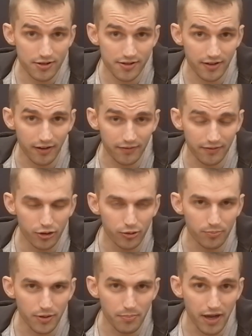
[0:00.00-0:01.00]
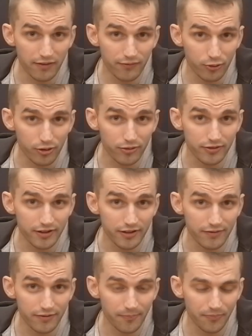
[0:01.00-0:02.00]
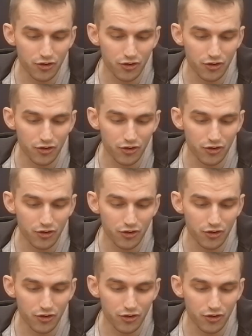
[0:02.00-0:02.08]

stuff. Could be bad for your teeth.